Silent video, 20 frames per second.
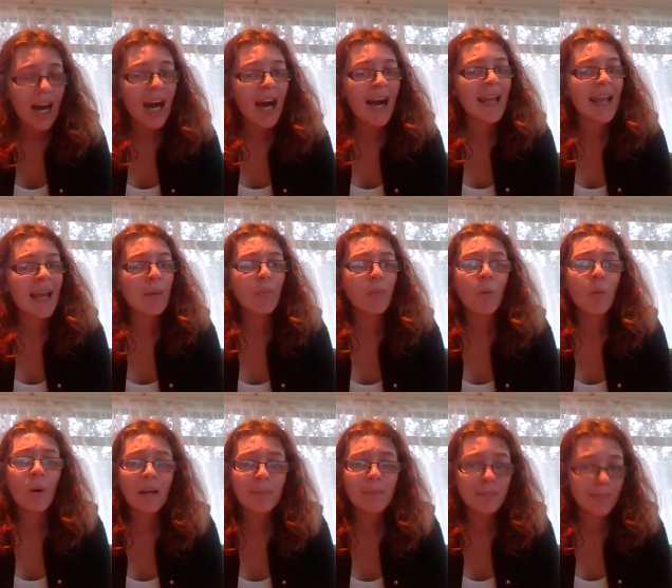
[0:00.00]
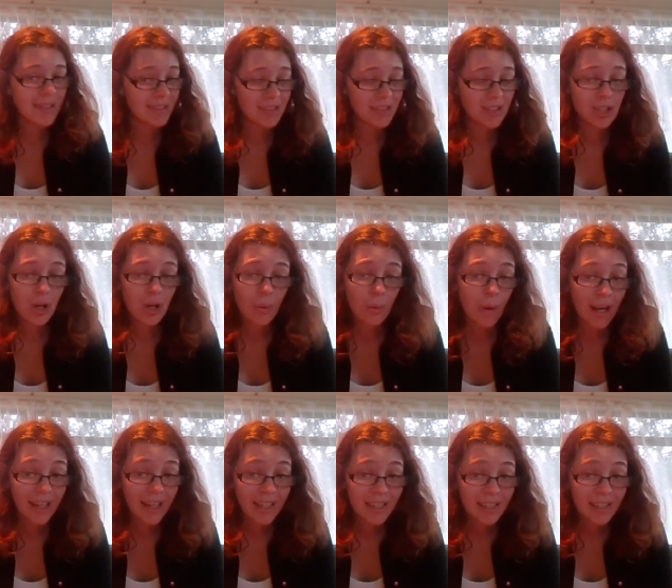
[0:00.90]
I am one message
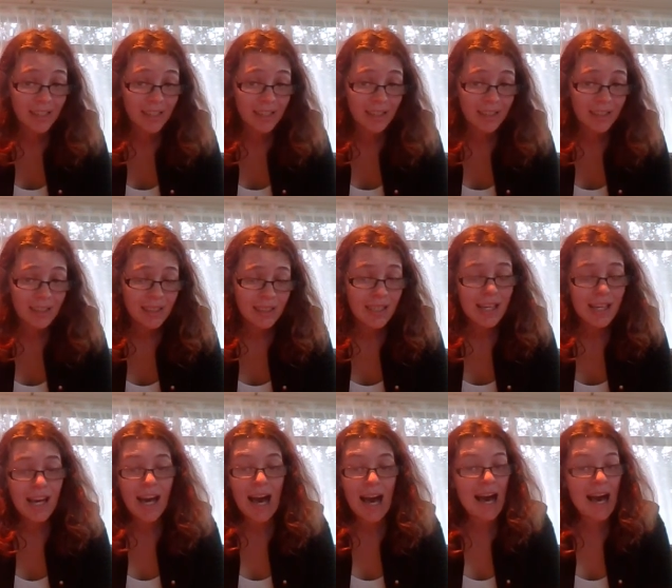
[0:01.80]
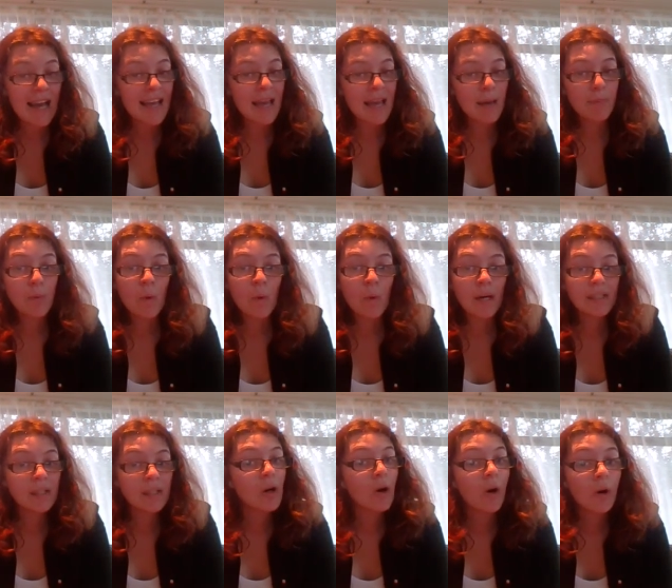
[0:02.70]
away. I am
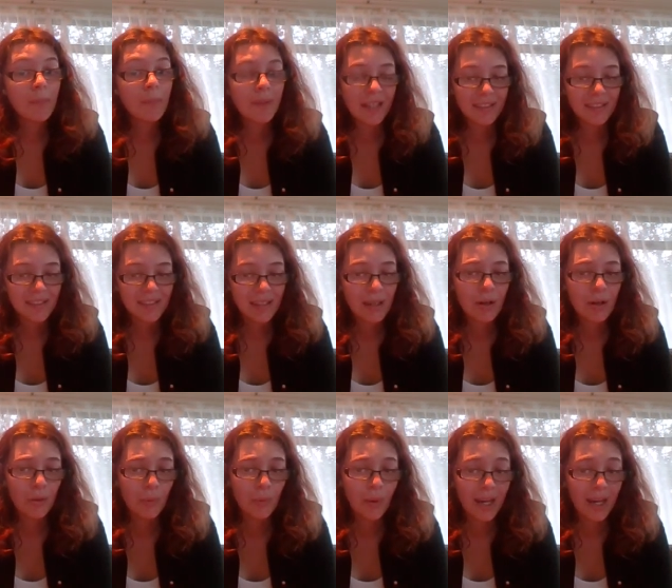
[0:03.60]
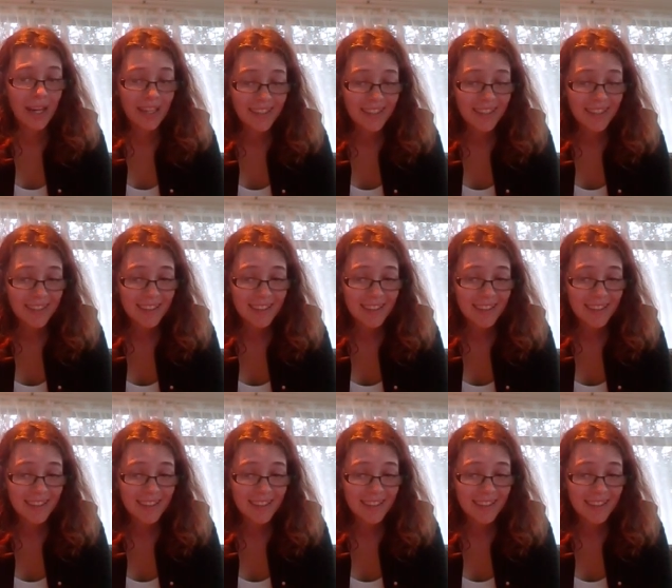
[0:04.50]
one comment away.